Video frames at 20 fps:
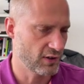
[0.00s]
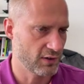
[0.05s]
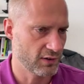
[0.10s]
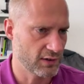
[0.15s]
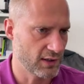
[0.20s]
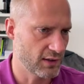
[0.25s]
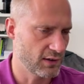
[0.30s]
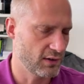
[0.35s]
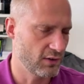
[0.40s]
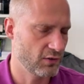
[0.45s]

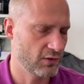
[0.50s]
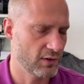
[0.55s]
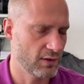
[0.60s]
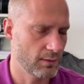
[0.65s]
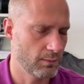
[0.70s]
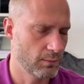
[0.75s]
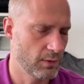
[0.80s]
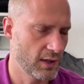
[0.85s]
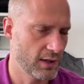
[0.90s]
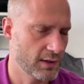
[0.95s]
and it's
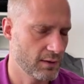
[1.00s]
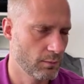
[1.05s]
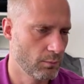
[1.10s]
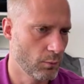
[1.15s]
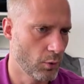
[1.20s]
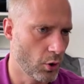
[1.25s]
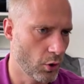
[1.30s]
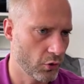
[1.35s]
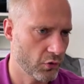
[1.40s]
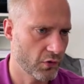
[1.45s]
like
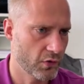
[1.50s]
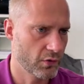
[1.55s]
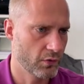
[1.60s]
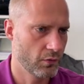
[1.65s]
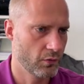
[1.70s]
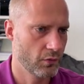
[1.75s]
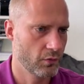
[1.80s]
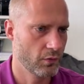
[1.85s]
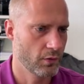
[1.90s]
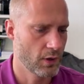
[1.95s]
most
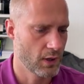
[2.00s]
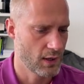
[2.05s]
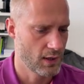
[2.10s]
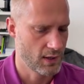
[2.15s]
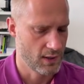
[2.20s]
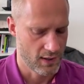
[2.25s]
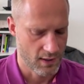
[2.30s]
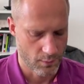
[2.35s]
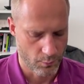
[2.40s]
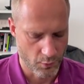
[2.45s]

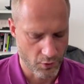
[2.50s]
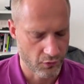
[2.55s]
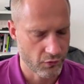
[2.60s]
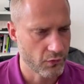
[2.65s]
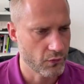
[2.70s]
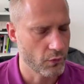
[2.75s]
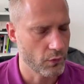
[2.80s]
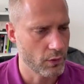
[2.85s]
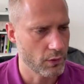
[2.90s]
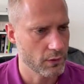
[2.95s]

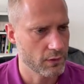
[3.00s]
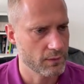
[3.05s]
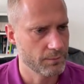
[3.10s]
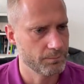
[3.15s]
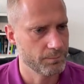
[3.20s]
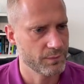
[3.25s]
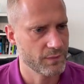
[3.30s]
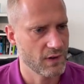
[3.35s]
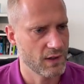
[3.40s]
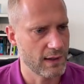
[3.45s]
strong
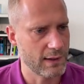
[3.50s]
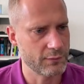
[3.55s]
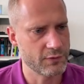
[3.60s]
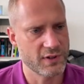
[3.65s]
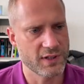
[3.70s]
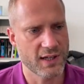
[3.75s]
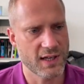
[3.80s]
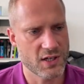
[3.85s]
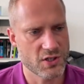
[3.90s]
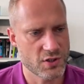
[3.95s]

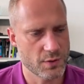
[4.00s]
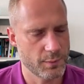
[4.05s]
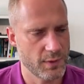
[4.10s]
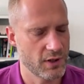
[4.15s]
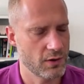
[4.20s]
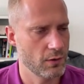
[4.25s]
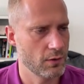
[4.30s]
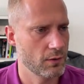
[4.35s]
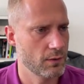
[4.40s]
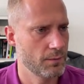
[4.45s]
authentication
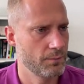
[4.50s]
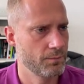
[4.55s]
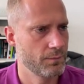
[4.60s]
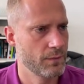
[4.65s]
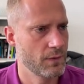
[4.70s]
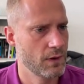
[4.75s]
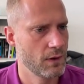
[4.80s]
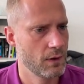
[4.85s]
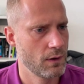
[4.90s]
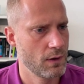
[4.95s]
method.
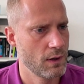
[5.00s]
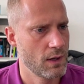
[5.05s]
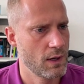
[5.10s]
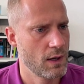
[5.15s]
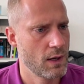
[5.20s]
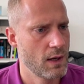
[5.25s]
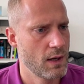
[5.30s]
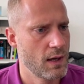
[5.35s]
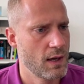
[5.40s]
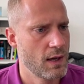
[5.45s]

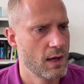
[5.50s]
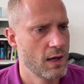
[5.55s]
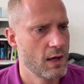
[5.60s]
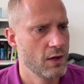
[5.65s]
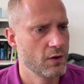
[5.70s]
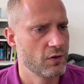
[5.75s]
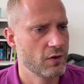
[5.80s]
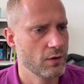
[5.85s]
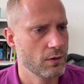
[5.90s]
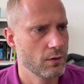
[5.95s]

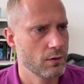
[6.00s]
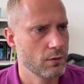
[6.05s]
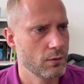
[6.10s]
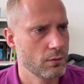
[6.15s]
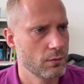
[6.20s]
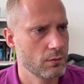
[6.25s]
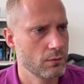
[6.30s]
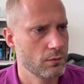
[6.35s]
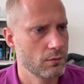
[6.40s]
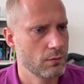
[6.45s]
So
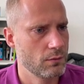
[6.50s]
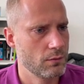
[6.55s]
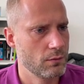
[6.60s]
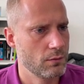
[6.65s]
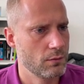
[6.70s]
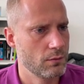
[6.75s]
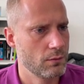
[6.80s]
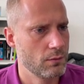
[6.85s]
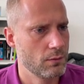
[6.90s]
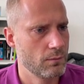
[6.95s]

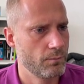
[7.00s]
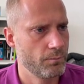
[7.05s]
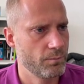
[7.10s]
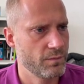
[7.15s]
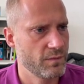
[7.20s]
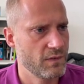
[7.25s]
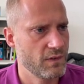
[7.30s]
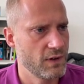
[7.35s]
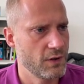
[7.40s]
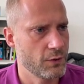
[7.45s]

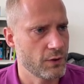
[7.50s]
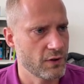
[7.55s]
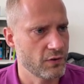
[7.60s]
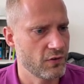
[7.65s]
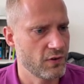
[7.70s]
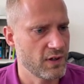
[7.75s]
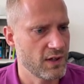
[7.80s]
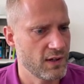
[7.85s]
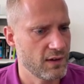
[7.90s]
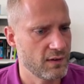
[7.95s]
you can
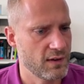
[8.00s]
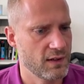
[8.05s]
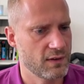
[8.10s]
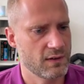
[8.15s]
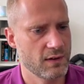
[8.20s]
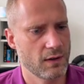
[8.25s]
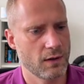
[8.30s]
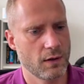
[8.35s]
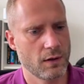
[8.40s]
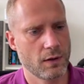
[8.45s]
see that
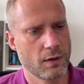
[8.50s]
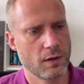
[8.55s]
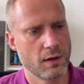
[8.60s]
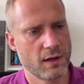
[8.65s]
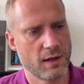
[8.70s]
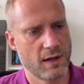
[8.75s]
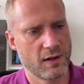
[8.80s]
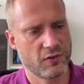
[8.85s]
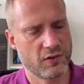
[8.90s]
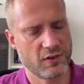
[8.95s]

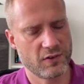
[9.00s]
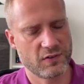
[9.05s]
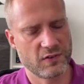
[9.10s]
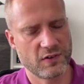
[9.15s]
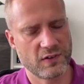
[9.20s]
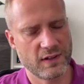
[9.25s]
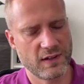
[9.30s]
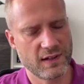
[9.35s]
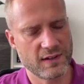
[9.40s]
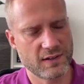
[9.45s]
as it's
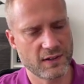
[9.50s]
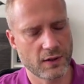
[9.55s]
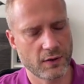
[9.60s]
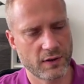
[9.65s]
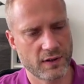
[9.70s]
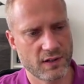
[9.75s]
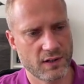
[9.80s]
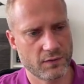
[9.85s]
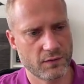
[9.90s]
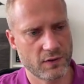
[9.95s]

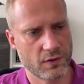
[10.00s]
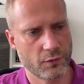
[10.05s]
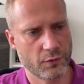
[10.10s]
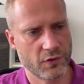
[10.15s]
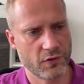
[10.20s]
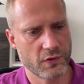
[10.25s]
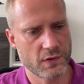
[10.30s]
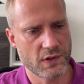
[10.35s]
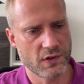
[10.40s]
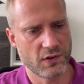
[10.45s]
integrated with Office
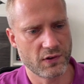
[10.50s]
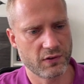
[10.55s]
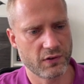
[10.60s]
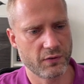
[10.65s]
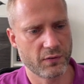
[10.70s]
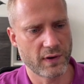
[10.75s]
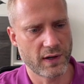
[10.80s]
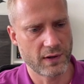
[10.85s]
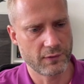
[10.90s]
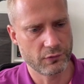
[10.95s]

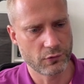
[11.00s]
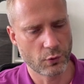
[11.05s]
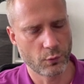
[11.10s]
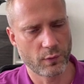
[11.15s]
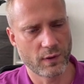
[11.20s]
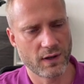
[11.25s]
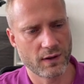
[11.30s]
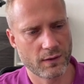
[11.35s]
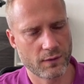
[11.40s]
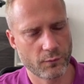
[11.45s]
365, so
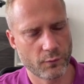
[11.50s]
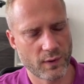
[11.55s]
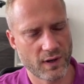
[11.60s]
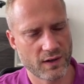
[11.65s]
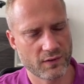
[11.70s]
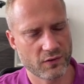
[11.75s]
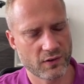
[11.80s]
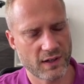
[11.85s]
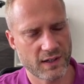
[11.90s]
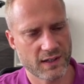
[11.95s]
once
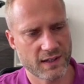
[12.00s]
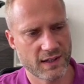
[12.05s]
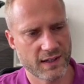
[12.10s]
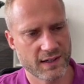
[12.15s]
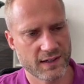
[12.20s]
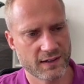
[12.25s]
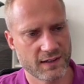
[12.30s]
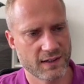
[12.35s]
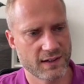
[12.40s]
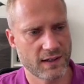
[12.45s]
I click
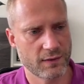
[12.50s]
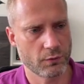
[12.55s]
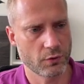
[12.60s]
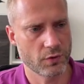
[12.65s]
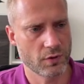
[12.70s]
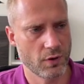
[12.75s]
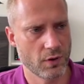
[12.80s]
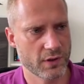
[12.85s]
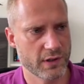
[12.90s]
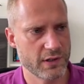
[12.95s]
that I want to
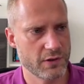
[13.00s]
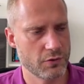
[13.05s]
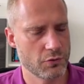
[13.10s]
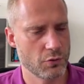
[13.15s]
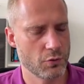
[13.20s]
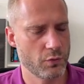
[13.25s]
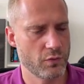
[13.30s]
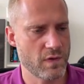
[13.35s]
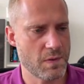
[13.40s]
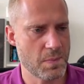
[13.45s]
log into
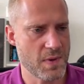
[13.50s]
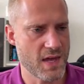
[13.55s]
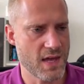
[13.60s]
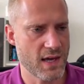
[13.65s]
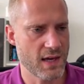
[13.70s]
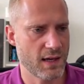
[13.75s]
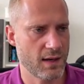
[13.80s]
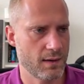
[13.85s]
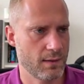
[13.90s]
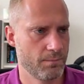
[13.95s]

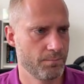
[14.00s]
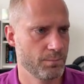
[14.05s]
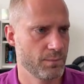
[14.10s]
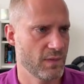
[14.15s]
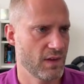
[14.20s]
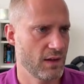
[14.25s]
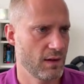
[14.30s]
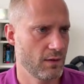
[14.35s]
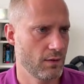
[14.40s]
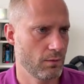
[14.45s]
VPN,
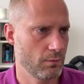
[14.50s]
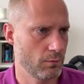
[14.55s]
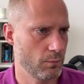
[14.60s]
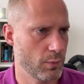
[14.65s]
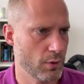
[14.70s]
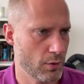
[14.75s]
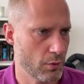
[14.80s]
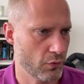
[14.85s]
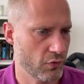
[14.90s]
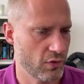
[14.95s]

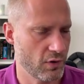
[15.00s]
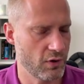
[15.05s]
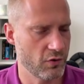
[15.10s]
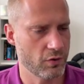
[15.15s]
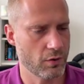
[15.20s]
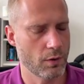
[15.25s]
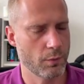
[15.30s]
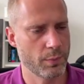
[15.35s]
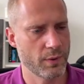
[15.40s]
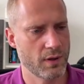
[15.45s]
browser is
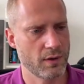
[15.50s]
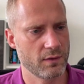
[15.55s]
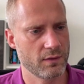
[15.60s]
opened